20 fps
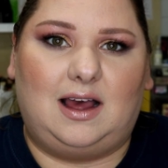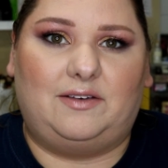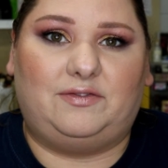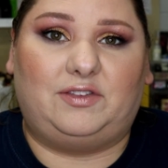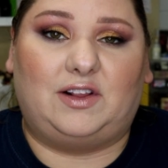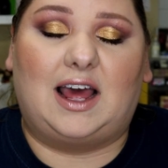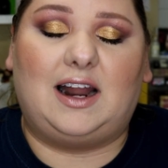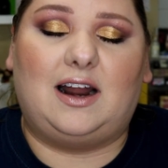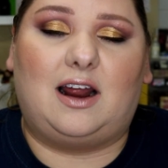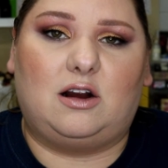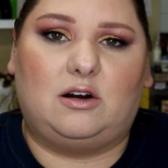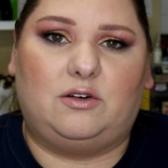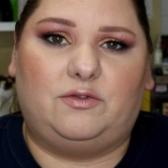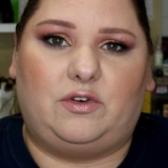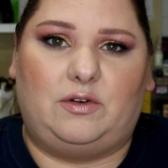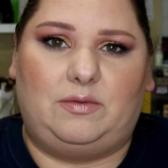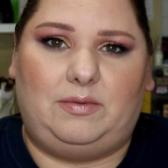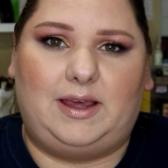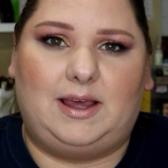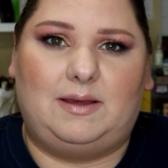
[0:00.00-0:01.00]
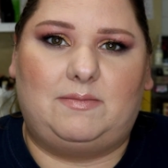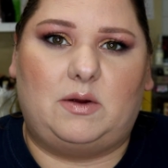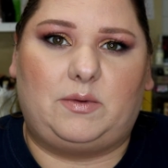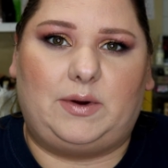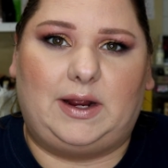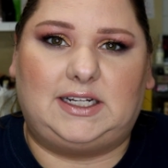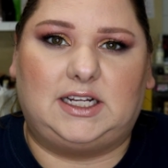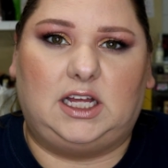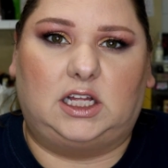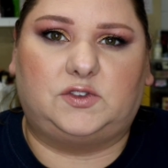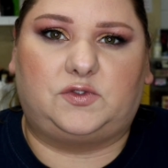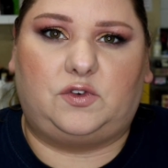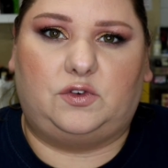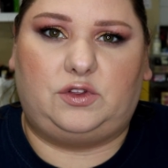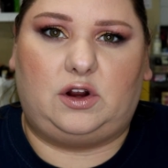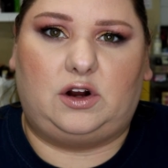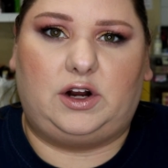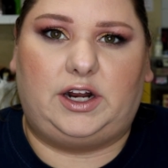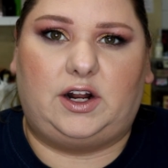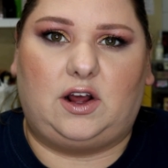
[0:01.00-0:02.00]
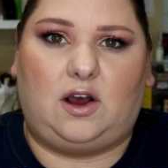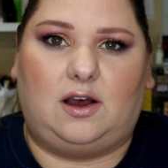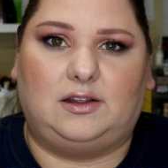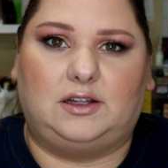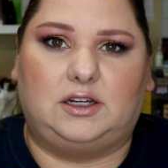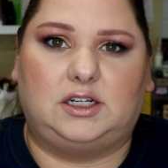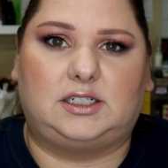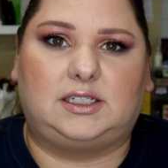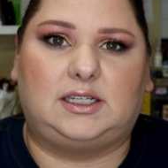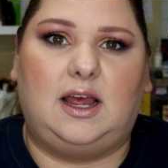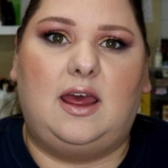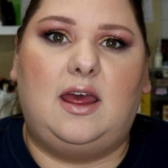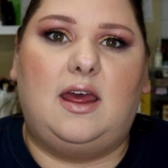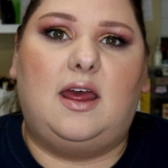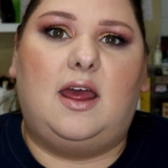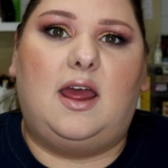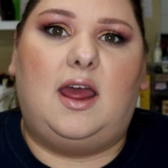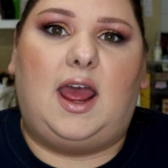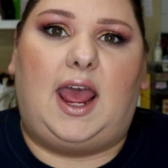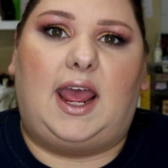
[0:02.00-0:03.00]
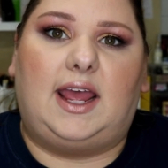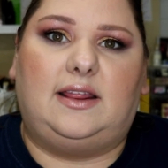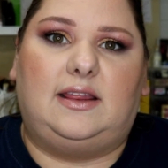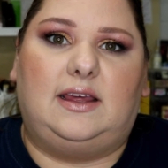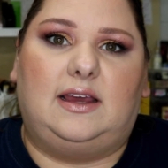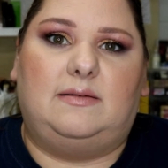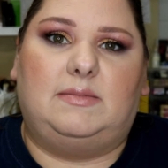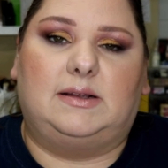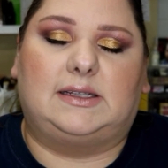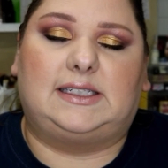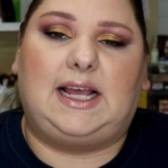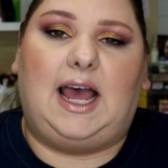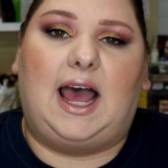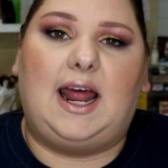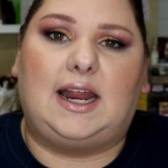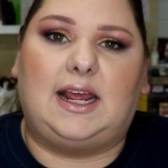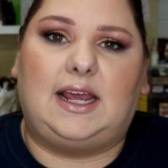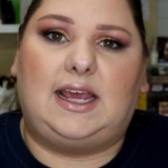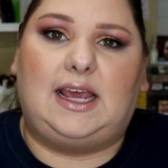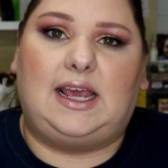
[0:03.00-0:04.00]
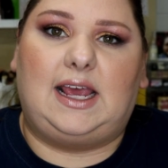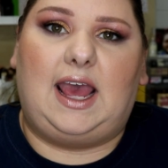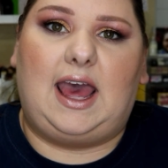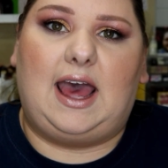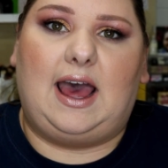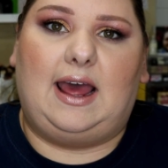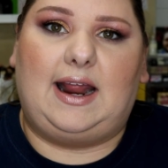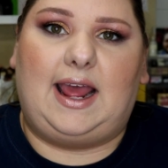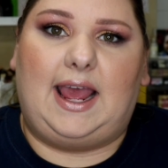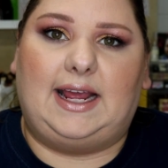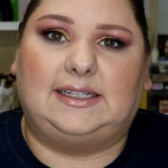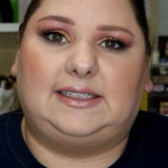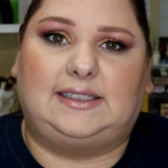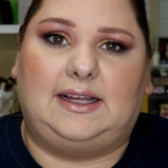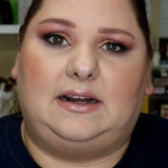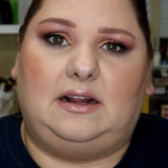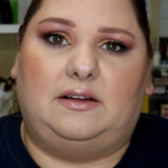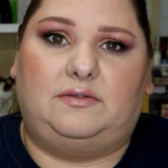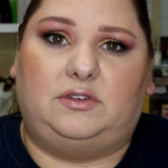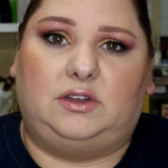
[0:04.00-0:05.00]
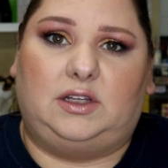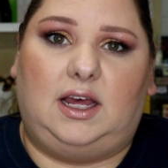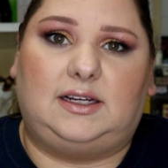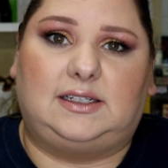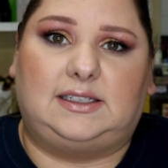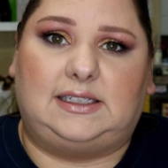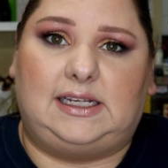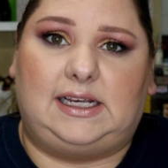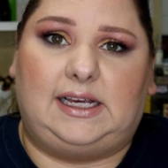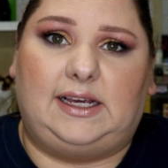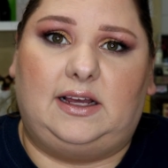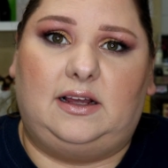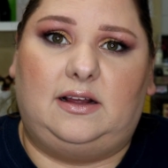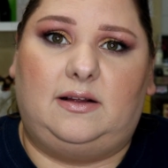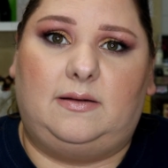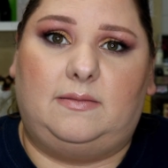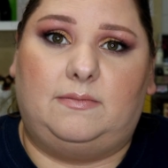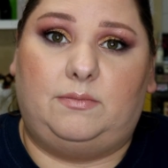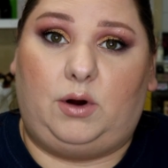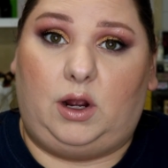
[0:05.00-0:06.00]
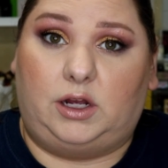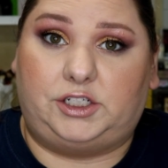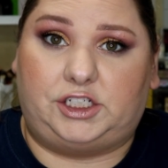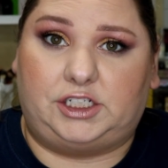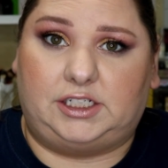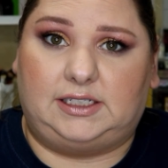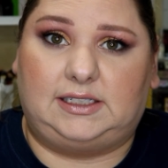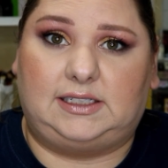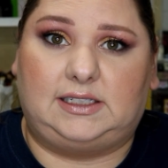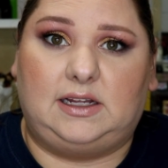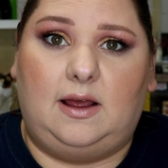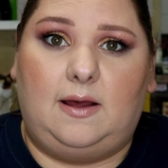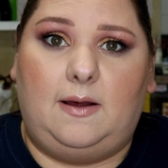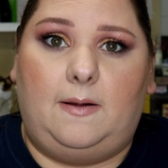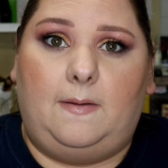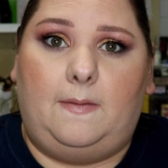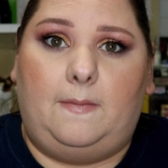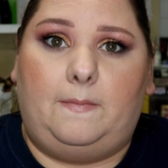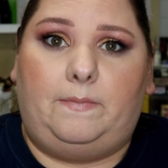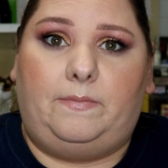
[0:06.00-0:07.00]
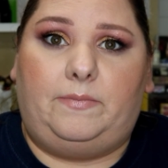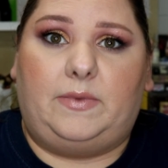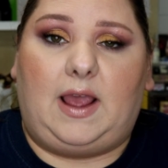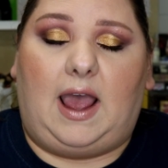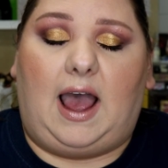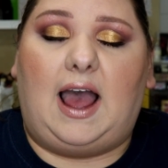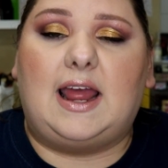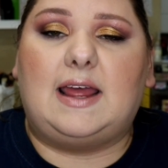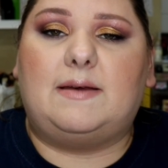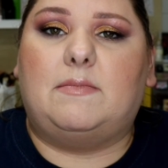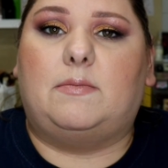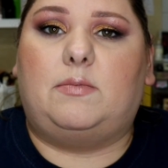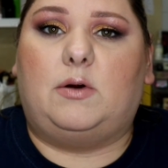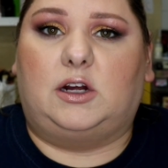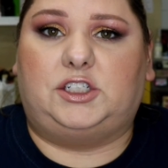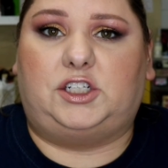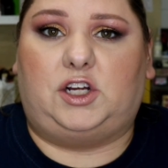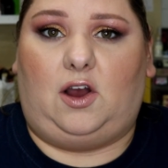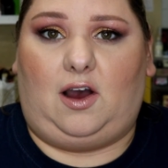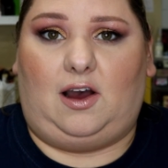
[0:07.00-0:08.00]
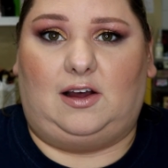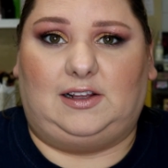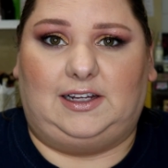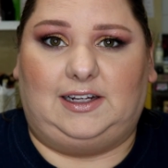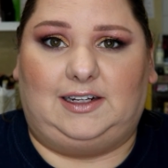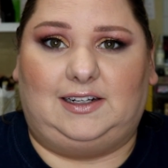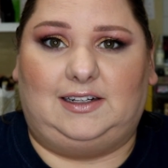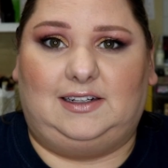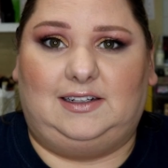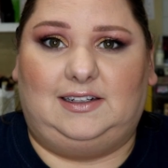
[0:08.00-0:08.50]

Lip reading: flat iron for them. It retails for $30. And then beside it, he had a set of Luxie brushes. I am a brushaholic.